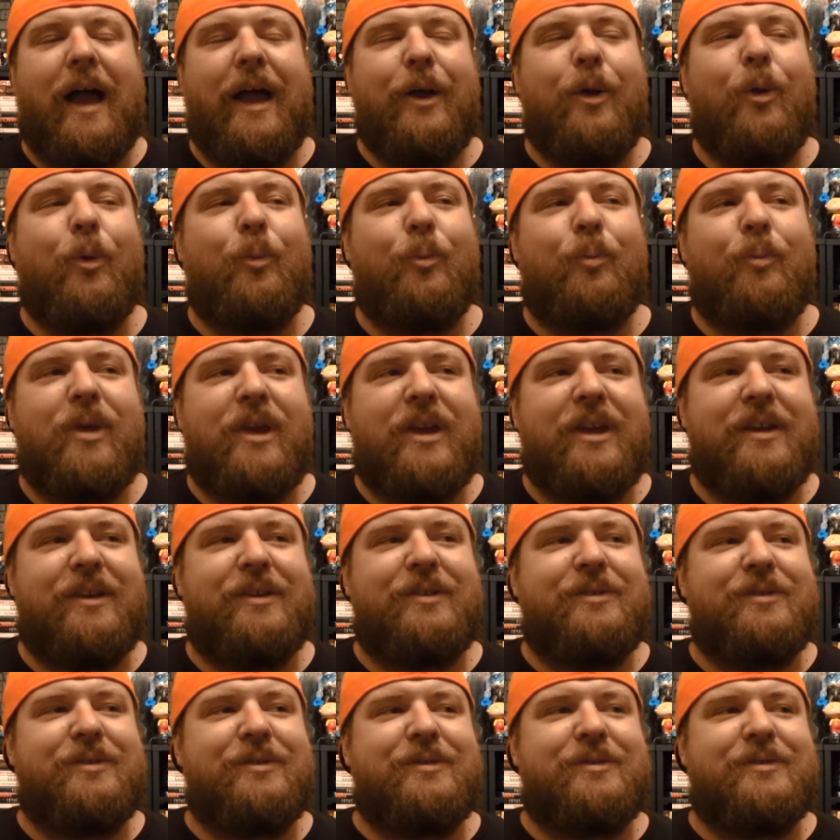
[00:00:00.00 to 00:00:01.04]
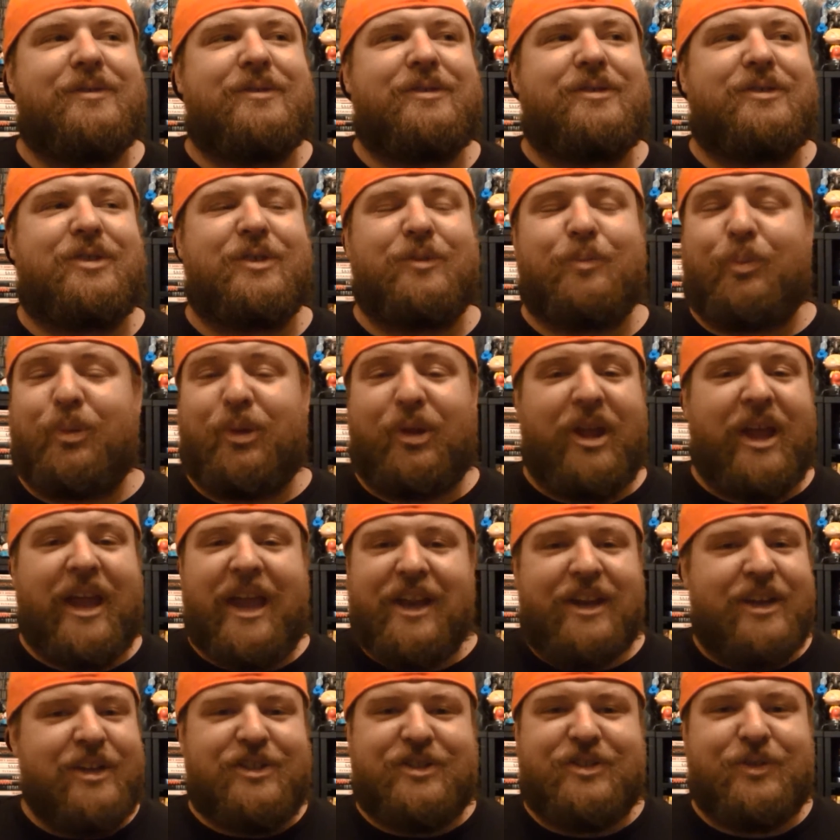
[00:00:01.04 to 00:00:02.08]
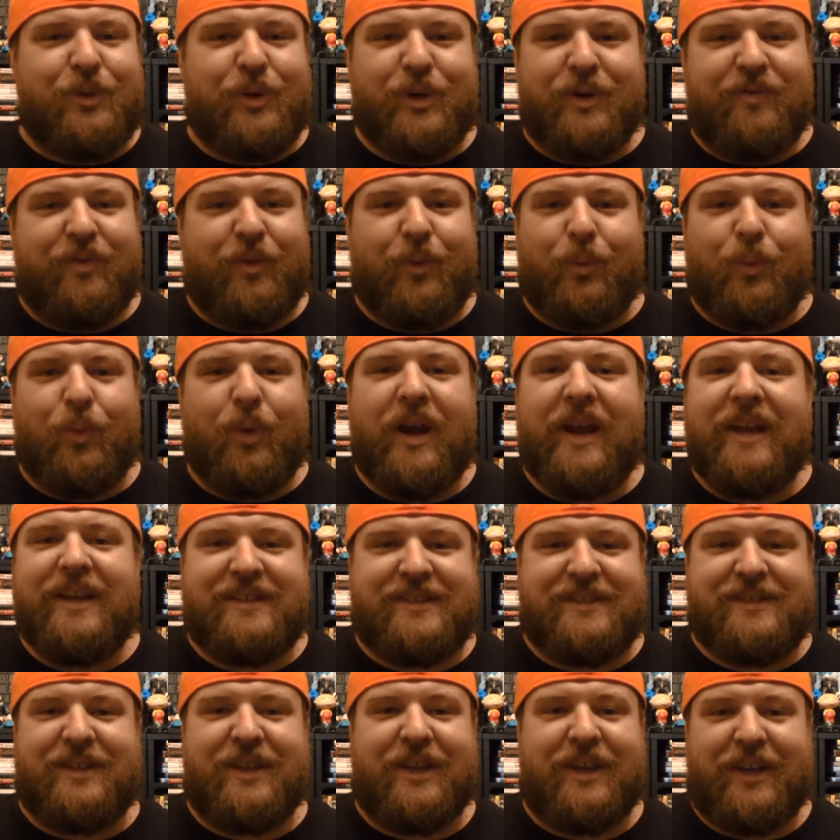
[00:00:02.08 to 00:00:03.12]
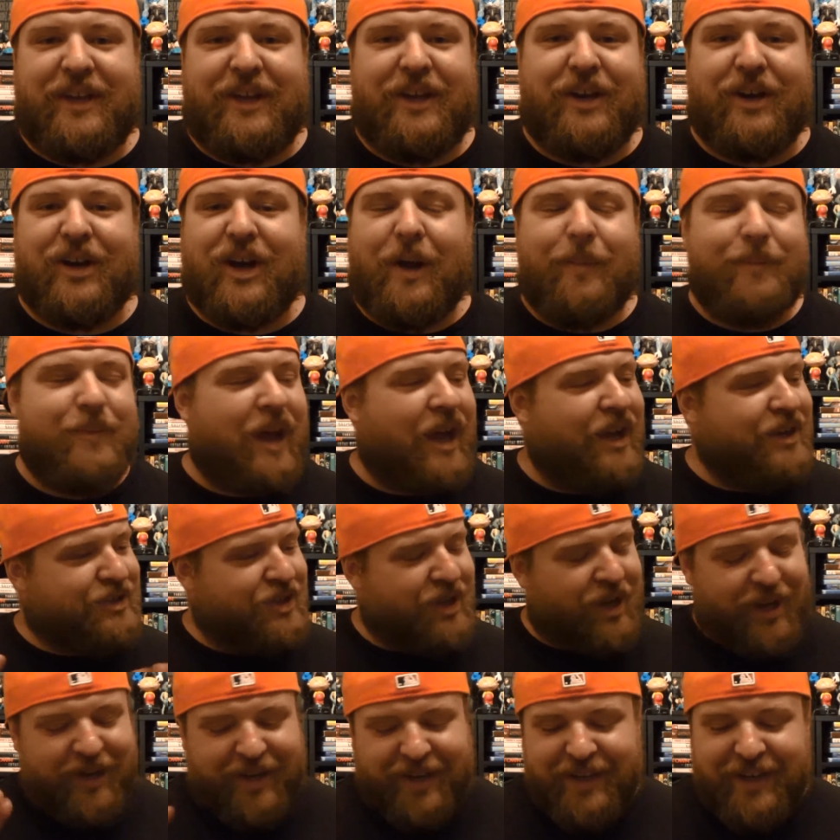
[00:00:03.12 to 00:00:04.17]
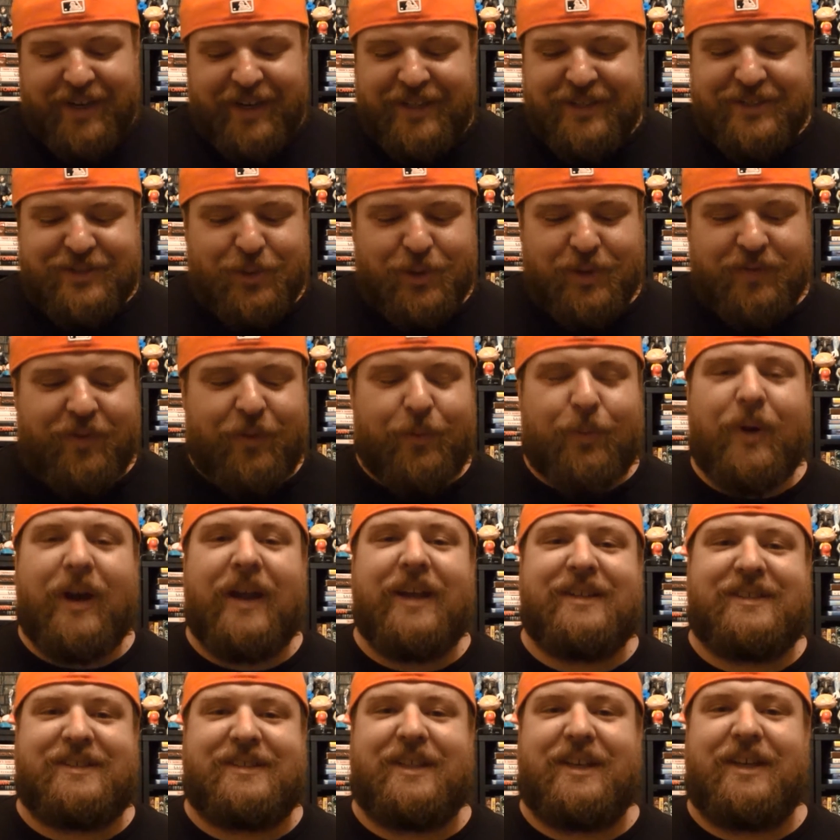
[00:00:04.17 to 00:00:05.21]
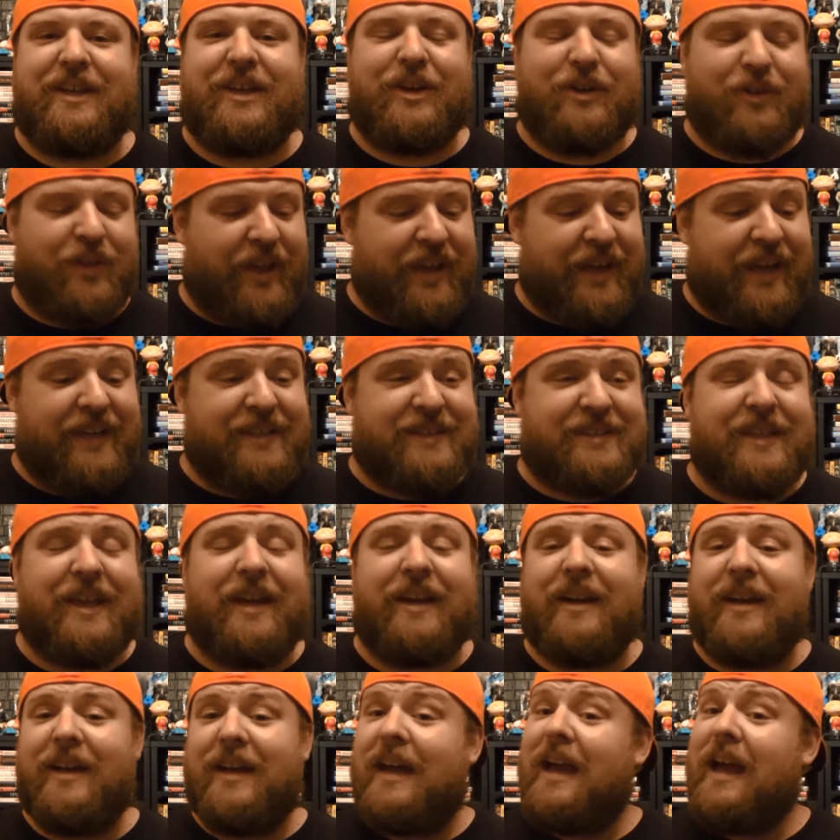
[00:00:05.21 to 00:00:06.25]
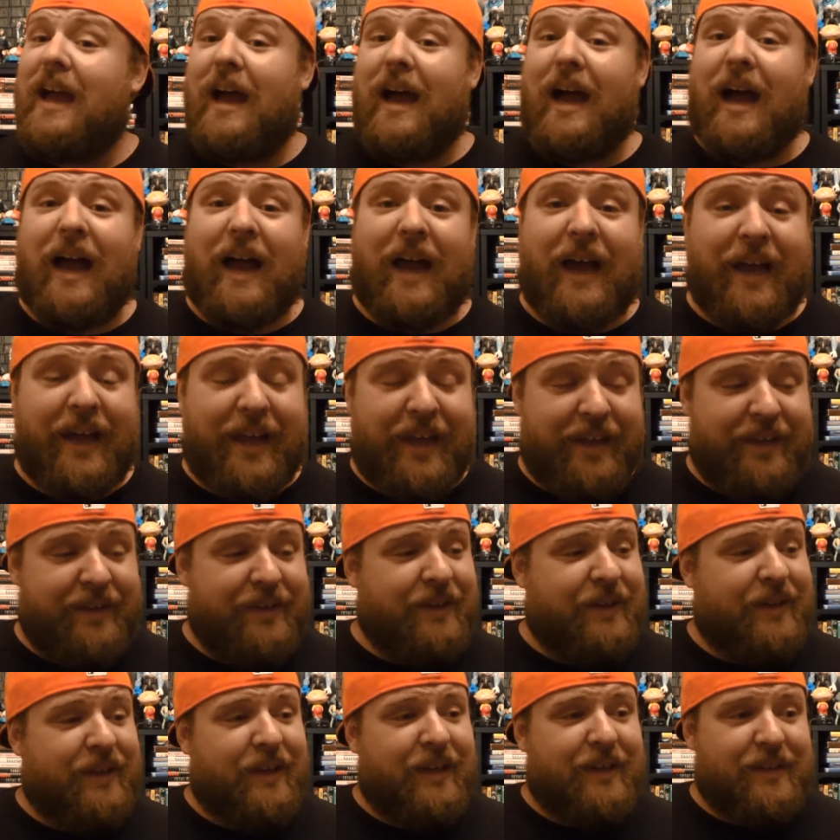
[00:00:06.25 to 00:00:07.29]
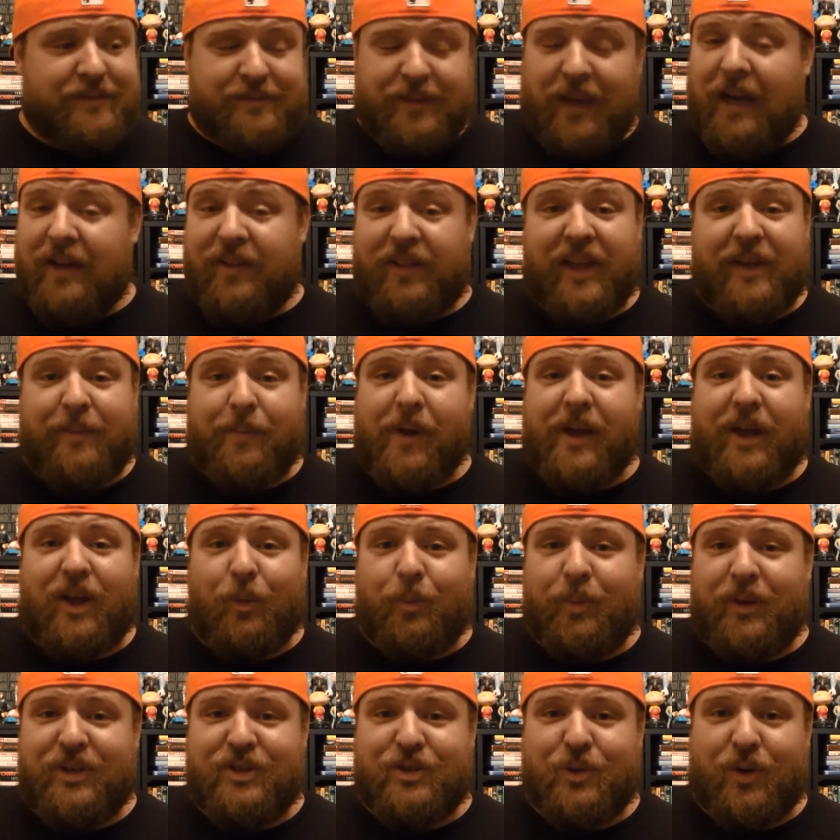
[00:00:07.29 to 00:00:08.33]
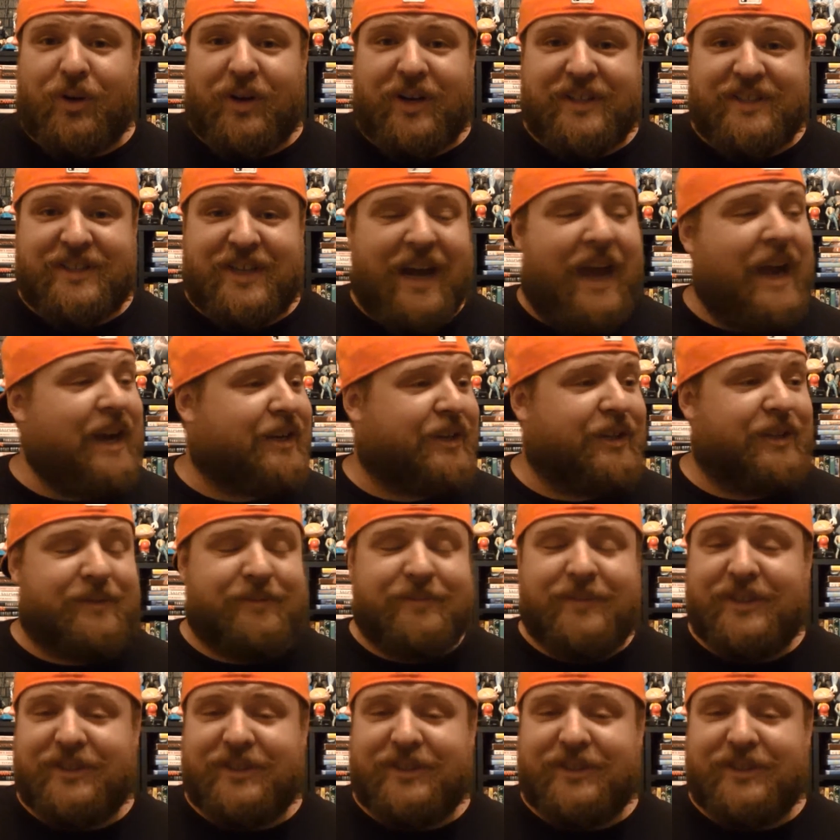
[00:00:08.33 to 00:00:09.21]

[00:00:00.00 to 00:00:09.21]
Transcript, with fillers: I don't mean to play any sort of a race thing here. I'm not talking any sort of a race thing here. Like I said, I I like Michael B. Jordan as an actor.